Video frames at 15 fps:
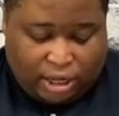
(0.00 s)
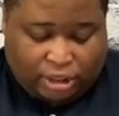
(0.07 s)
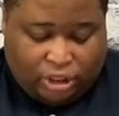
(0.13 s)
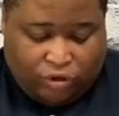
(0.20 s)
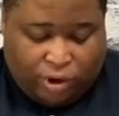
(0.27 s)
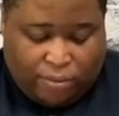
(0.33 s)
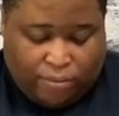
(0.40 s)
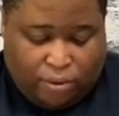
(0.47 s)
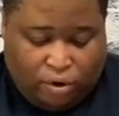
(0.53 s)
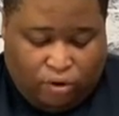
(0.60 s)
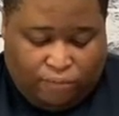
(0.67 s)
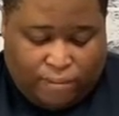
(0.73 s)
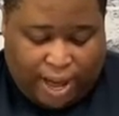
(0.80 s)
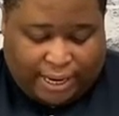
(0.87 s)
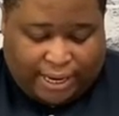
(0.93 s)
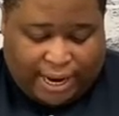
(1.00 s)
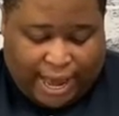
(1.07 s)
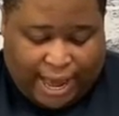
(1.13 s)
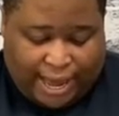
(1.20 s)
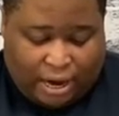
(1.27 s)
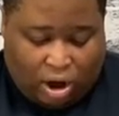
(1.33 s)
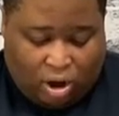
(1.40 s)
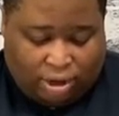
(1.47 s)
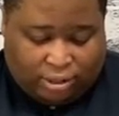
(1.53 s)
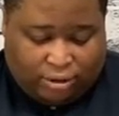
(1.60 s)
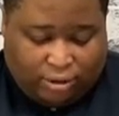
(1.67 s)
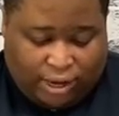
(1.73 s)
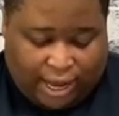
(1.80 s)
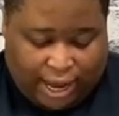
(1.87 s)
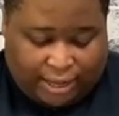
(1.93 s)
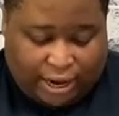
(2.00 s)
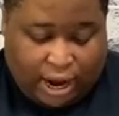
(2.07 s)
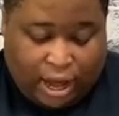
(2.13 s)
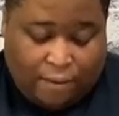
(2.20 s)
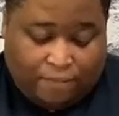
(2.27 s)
to remove my dad altogether."